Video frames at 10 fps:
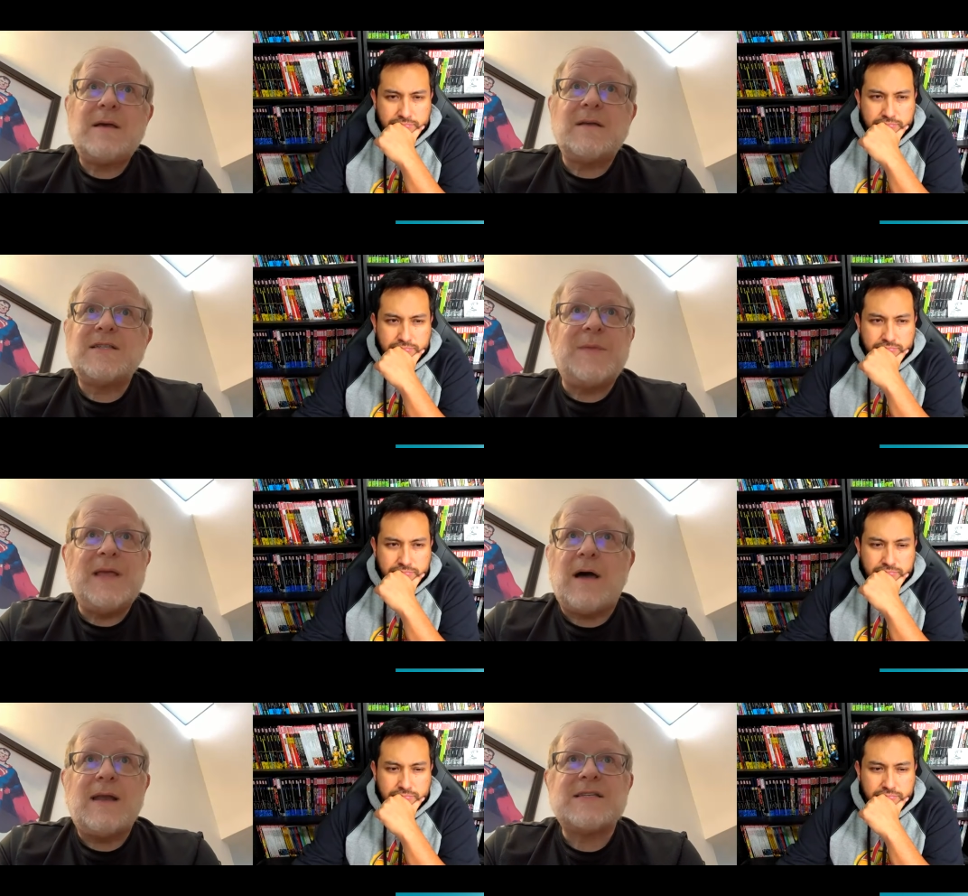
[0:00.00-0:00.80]
Speaker 1: to be
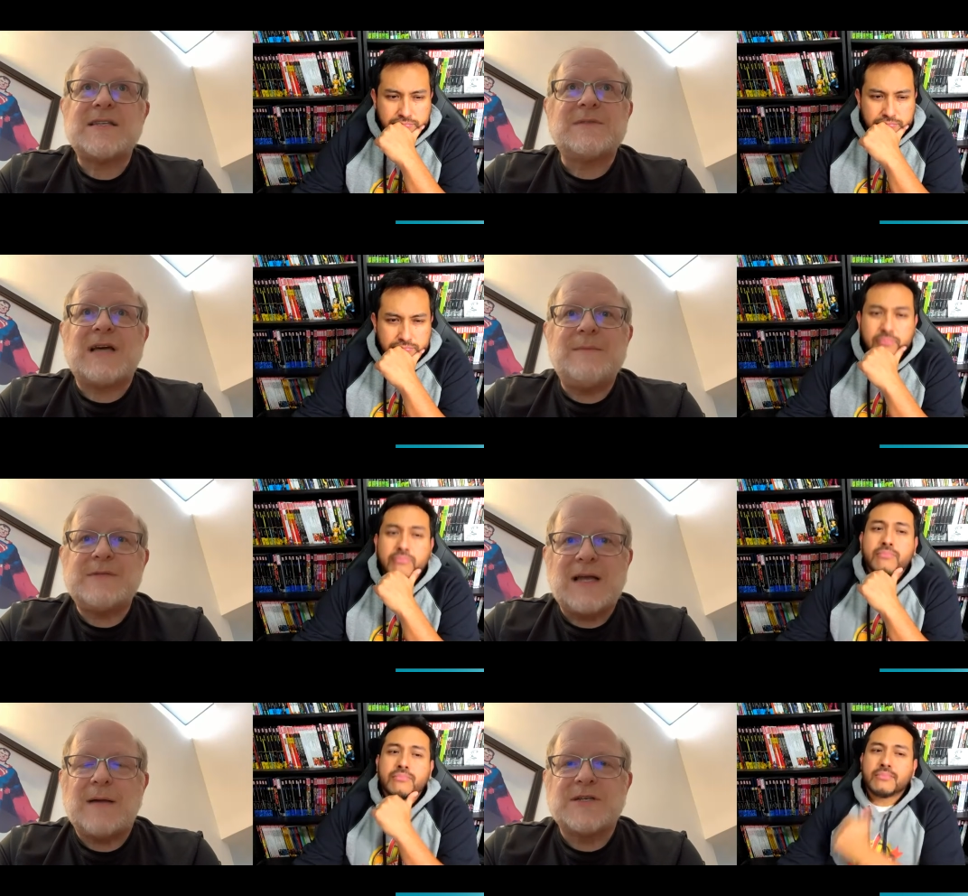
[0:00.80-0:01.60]
honest, sometimes
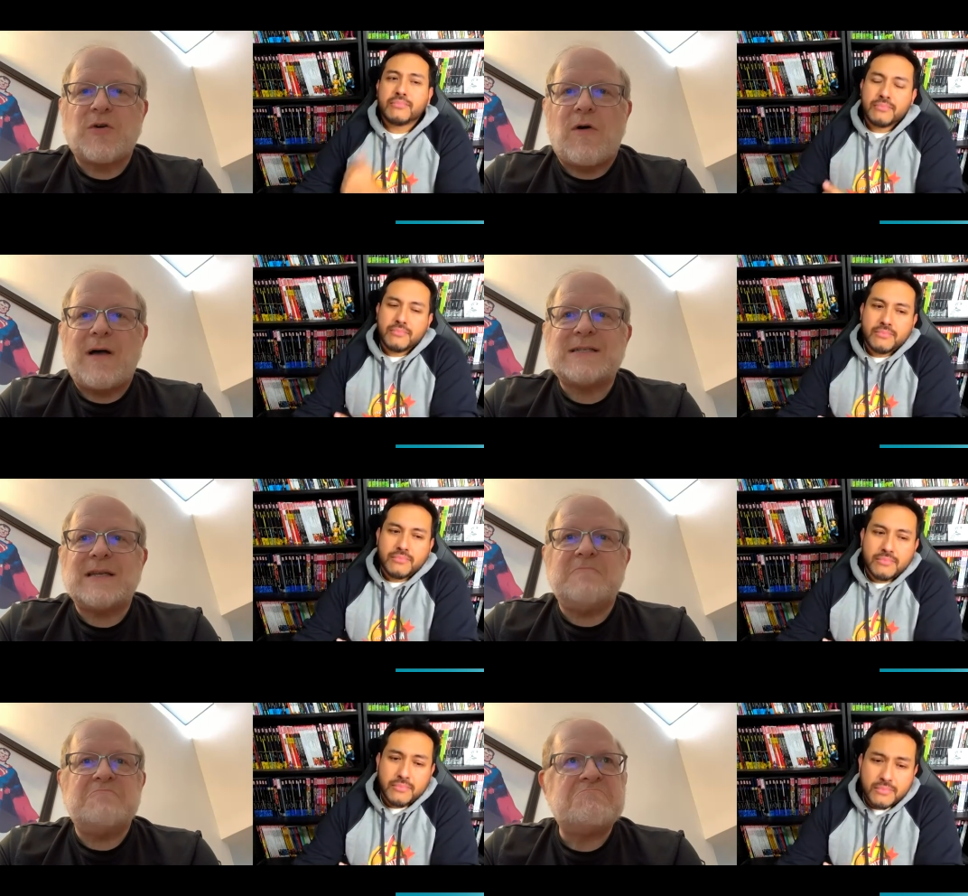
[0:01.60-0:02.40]
it comes across
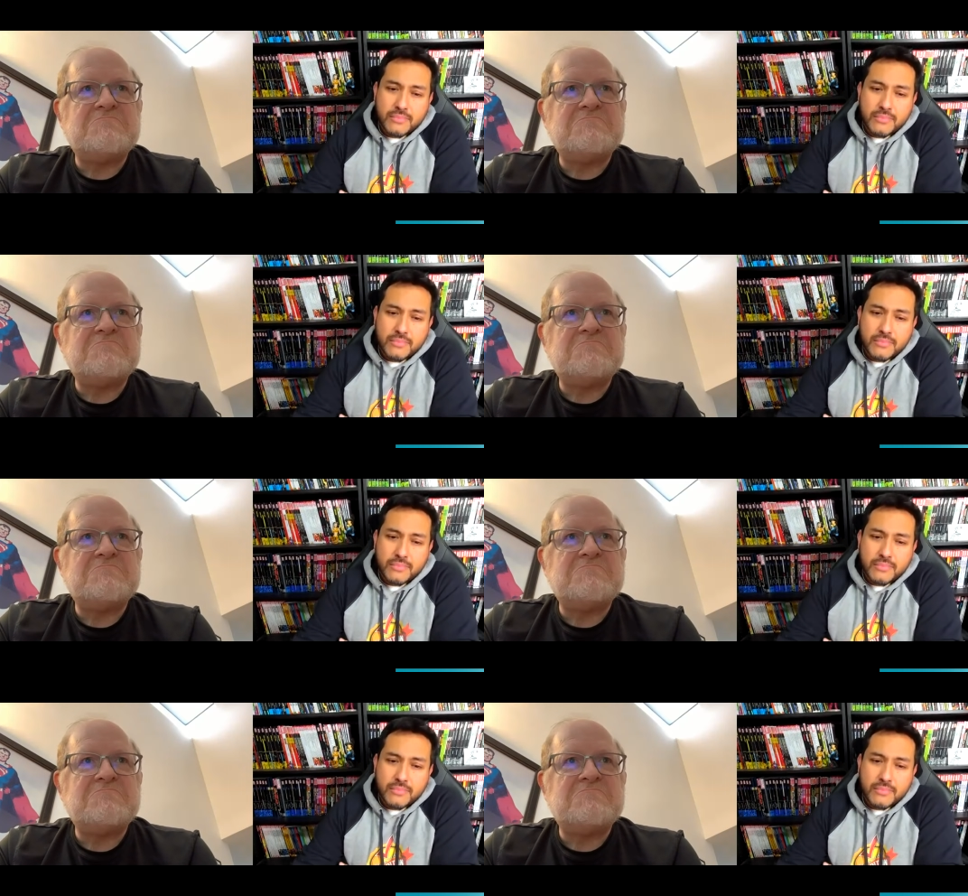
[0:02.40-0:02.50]
and